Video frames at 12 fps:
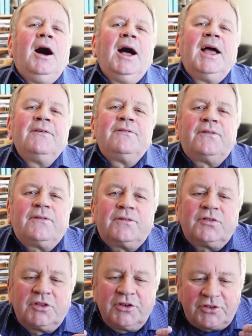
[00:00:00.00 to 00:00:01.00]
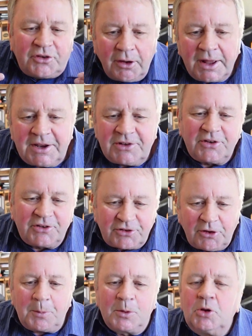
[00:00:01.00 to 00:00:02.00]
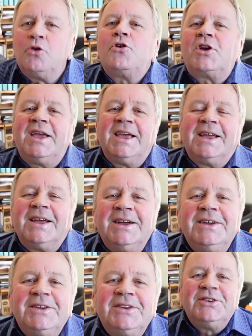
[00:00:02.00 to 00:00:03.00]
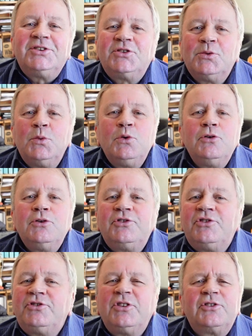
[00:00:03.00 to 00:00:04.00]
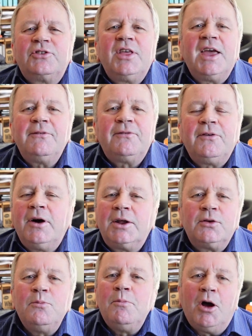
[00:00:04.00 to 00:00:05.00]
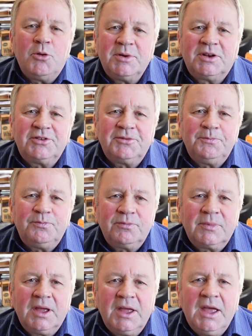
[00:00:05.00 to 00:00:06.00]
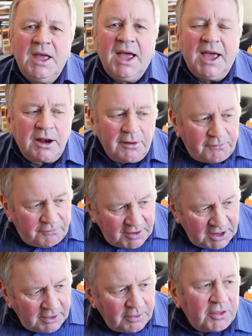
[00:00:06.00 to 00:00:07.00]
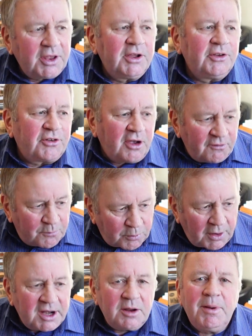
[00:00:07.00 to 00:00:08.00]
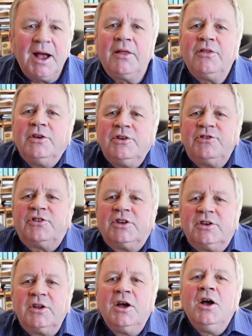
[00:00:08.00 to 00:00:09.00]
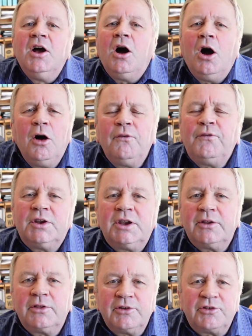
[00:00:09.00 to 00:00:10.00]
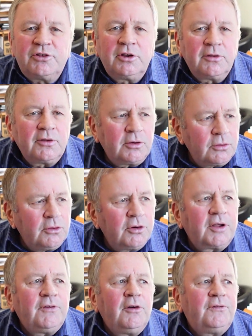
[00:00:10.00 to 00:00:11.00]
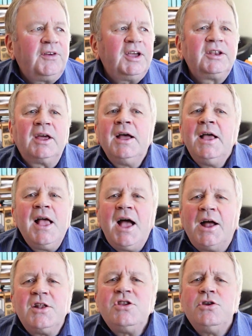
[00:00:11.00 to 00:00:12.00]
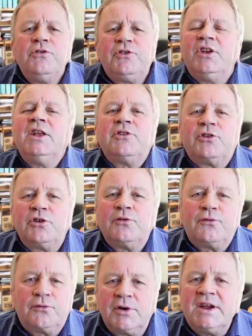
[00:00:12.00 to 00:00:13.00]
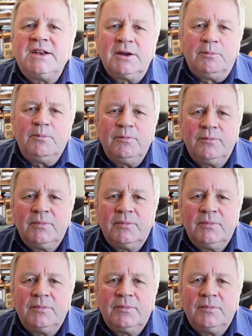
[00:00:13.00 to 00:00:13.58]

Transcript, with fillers: I've decided to stop looking towards just that final moment. And I found that as I've prayed about this and offered this to the Lord, I've found a, a new sense of freedom.